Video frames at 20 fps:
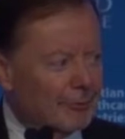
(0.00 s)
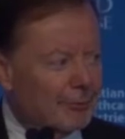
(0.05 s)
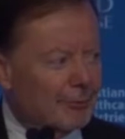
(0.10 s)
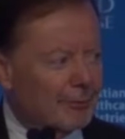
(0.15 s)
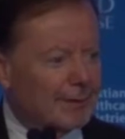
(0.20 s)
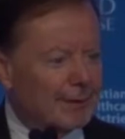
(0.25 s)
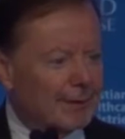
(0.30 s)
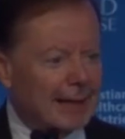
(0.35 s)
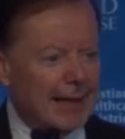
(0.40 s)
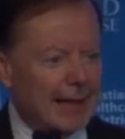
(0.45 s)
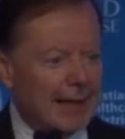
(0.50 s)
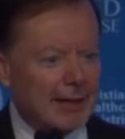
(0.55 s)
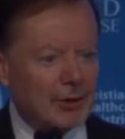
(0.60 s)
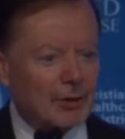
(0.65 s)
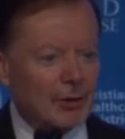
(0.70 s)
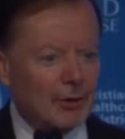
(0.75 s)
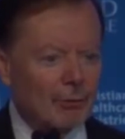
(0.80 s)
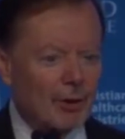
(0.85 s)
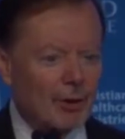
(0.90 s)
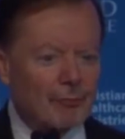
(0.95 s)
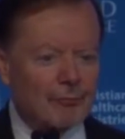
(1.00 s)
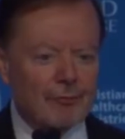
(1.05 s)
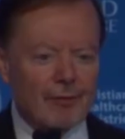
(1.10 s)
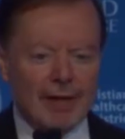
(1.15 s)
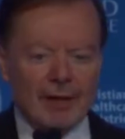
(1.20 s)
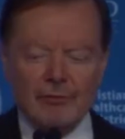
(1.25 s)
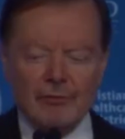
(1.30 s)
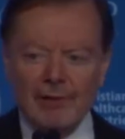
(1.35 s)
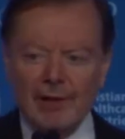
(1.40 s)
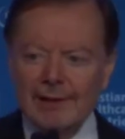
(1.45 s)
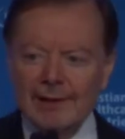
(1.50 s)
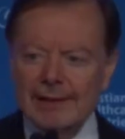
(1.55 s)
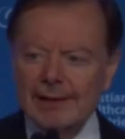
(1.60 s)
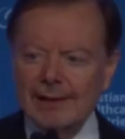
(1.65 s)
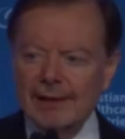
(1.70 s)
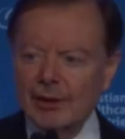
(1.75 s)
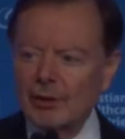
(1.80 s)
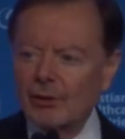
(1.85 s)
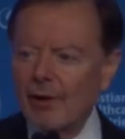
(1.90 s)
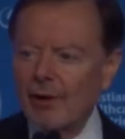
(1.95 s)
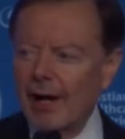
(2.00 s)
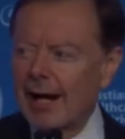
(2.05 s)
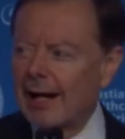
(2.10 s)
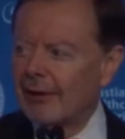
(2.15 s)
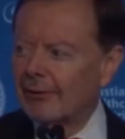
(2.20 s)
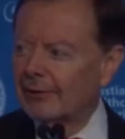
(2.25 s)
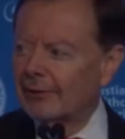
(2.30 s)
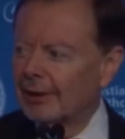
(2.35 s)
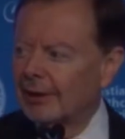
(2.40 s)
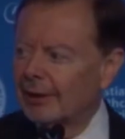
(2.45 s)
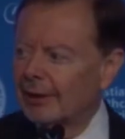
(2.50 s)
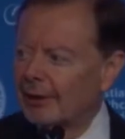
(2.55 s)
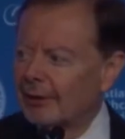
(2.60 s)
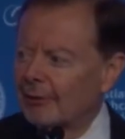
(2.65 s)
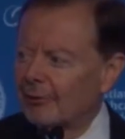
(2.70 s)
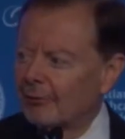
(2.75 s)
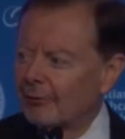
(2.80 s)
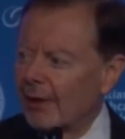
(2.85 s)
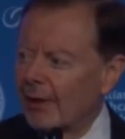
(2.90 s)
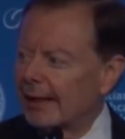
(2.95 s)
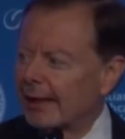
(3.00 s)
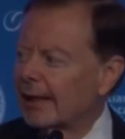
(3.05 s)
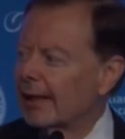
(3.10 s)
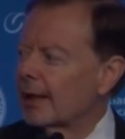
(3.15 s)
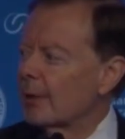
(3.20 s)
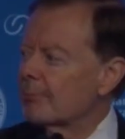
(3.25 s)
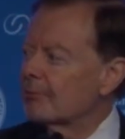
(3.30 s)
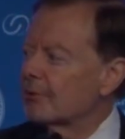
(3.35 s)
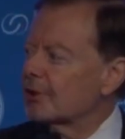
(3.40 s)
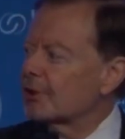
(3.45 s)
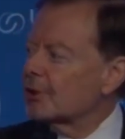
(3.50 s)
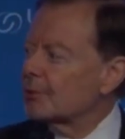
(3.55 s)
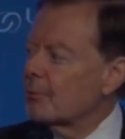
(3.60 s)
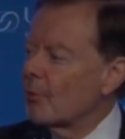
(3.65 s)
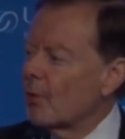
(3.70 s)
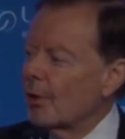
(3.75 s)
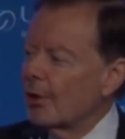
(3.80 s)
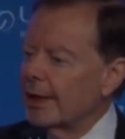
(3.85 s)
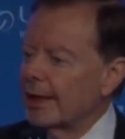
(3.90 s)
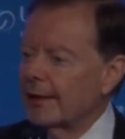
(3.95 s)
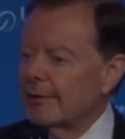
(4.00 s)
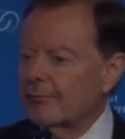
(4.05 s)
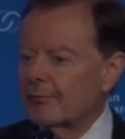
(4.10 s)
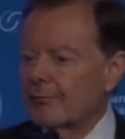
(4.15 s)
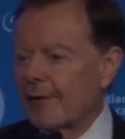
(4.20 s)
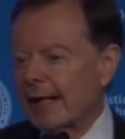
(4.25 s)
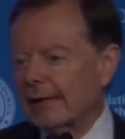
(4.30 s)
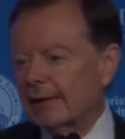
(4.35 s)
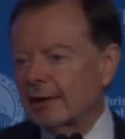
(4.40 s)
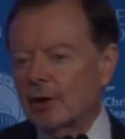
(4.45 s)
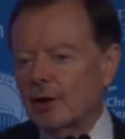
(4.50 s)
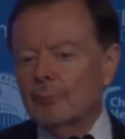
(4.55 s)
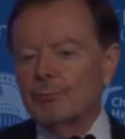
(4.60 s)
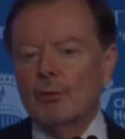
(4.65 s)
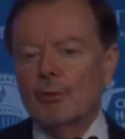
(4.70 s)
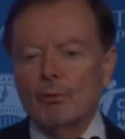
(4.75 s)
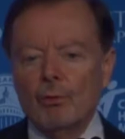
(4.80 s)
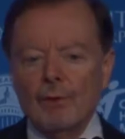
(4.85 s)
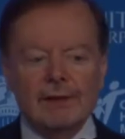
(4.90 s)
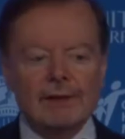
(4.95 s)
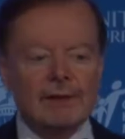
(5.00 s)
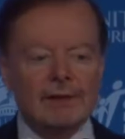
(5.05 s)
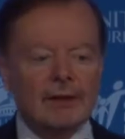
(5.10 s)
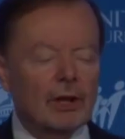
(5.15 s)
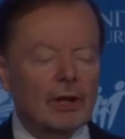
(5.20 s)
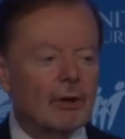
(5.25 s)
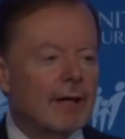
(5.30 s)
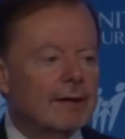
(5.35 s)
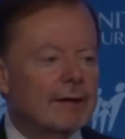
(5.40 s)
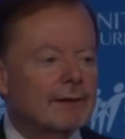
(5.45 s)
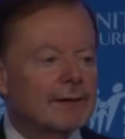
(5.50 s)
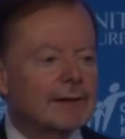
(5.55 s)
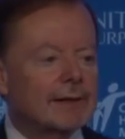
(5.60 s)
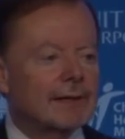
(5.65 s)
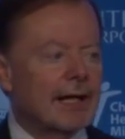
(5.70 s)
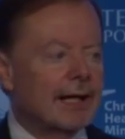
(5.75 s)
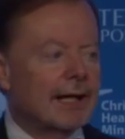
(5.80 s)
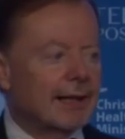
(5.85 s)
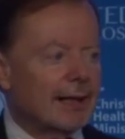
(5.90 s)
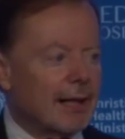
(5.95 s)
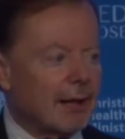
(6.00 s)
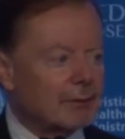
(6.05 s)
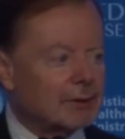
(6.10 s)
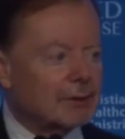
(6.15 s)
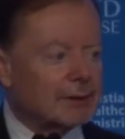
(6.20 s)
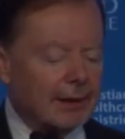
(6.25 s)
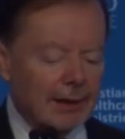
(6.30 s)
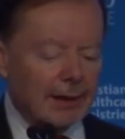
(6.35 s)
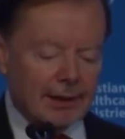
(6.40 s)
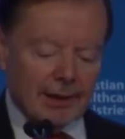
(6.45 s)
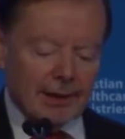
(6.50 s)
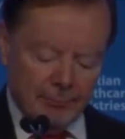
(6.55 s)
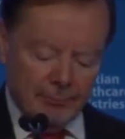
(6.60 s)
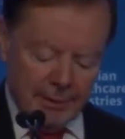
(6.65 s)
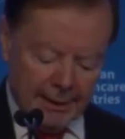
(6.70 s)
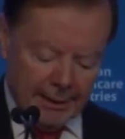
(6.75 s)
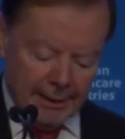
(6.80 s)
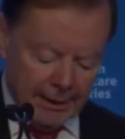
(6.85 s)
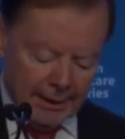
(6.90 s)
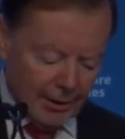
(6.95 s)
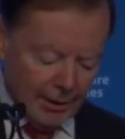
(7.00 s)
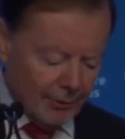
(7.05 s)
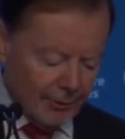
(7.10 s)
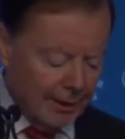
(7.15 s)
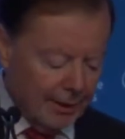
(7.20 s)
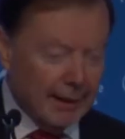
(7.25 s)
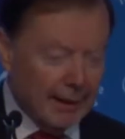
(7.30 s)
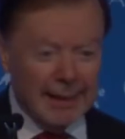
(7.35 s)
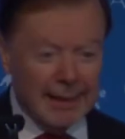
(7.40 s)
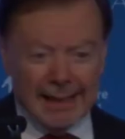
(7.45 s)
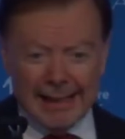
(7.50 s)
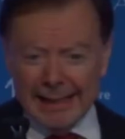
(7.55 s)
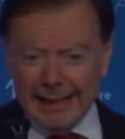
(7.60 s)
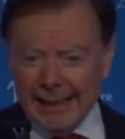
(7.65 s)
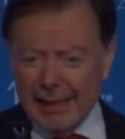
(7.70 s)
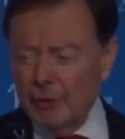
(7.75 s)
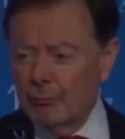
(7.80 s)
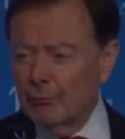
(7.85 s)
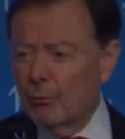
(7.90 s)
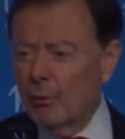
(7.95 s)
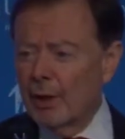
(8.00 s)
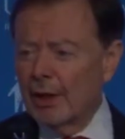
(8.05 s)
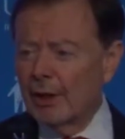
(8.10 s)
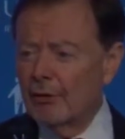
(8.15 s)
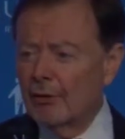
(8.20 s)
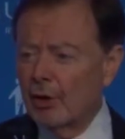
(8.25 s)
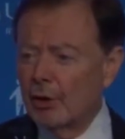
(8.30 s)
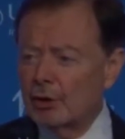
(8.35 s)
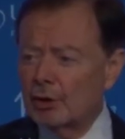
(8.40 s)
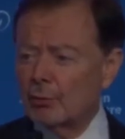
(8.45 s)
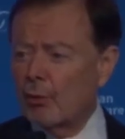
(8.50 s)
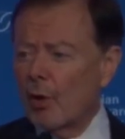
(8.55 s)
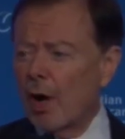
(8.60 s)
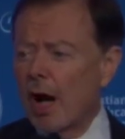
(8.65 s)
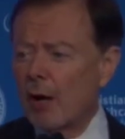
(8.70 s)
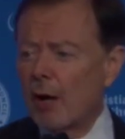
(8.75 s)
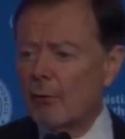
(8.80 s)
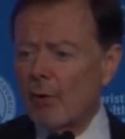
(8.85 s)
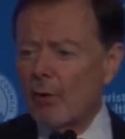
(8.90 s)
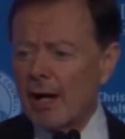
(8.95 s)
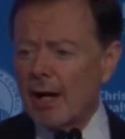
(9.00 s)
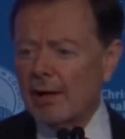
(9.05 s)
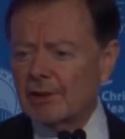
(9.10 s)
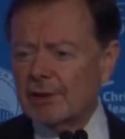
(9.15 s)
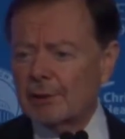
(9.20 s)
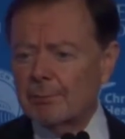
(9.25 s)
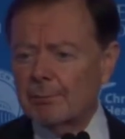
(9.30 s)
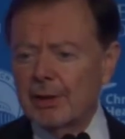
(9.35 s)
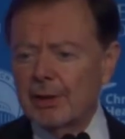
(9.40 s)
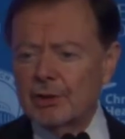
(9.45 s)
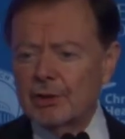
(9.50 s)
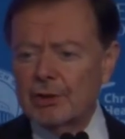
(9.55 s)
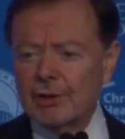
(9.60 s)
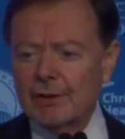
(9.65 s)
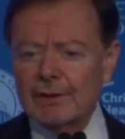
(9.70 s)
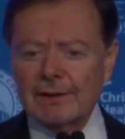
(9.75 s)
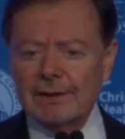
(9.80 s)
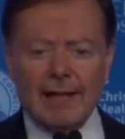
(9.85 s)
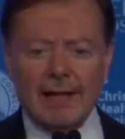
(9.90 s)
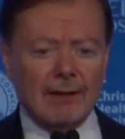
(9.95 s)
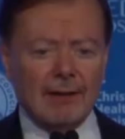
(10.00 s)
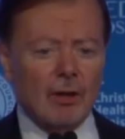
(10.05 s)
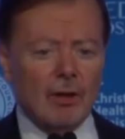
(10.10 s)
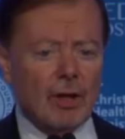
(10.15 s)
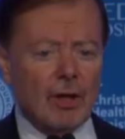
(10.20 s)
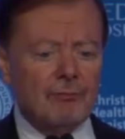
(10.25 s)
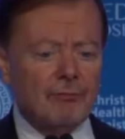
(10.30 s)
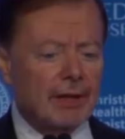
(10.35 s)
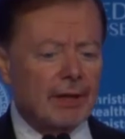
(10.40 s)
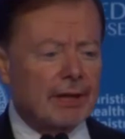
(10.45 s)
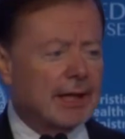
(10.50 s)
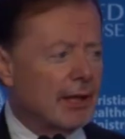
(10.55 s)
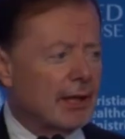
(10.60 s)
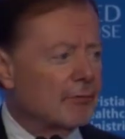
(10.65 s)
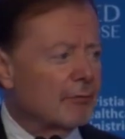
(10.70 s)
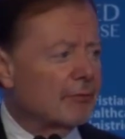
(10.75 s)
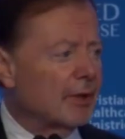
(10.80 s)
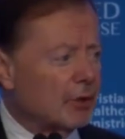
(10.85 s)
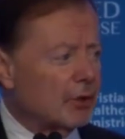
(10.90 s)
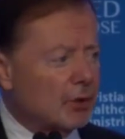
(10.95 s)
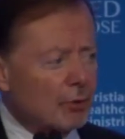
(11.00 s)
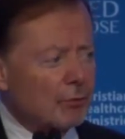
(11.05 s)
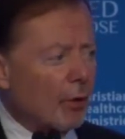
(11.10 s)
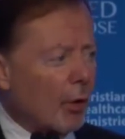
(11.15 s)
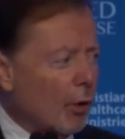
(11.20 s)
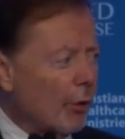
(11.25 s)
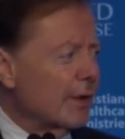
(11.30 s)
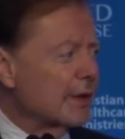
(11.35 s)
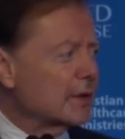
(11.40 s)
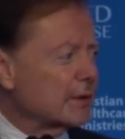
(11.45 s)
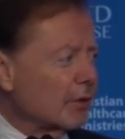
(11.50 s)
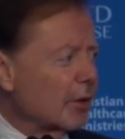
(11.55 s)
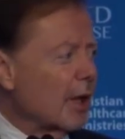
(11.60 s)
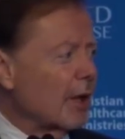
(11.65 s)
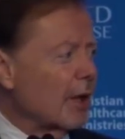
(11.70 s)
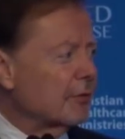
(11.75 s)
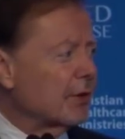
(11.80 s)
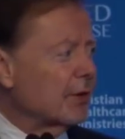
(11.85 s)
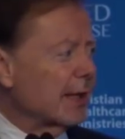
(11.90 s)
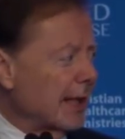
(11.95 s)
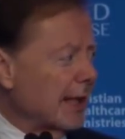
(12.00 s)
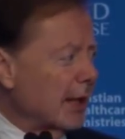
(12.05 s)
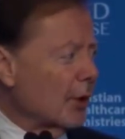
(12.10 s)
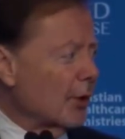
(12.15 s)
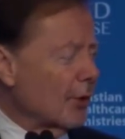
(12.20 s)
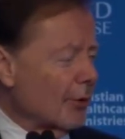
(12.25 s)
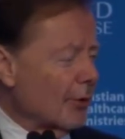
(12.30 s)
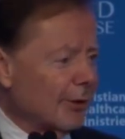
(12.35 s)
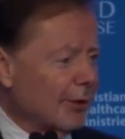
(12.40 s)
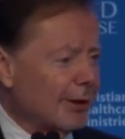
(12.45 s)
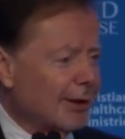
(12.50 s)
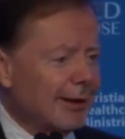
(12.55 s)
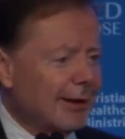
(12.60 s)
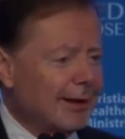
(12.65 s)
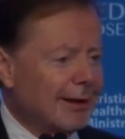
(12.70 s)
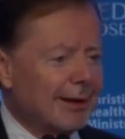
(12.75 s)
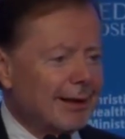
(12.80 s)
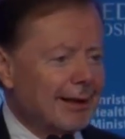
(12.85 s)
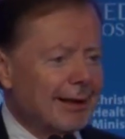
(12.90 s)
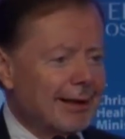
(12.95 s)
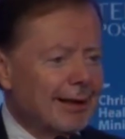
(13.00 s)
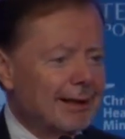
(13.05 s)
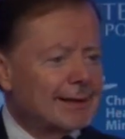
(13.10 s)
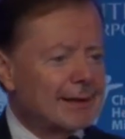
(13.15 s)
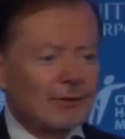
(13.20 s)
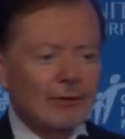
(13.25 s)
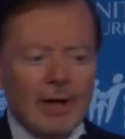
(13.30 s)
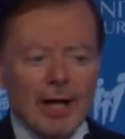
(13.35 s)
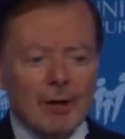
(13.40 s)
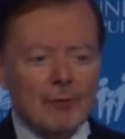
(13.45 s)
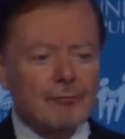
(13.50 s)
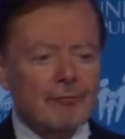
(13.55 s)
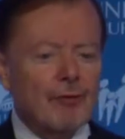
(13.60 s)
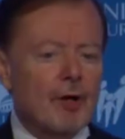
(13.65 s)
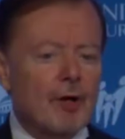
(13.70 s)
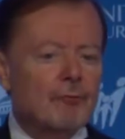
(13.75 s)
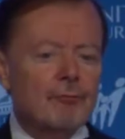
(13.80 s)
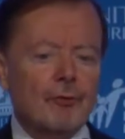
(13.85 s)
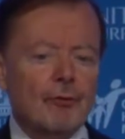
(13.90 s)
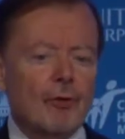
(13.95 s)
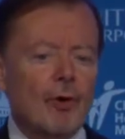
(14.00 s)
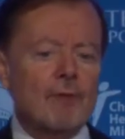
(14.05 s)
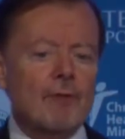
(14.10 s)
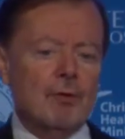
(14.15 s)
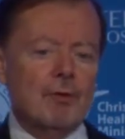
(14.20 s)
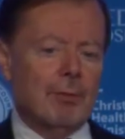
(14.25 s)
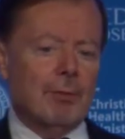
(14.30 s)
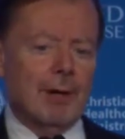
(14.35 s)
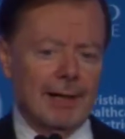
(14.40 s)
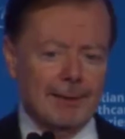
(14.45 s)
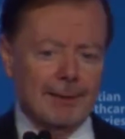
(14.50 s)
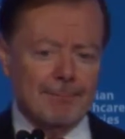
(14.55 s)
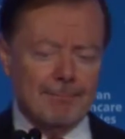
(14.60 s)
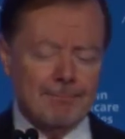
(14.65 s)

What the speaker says: Thank you. What a fantastic crowd. Well, I got up this morning. In fact, a couple of weeks ago, I decided I was going to come in here and give one of those rah-rah speeches that I love to give and that you've always loved to hear. And it's a lot of fun for everybody.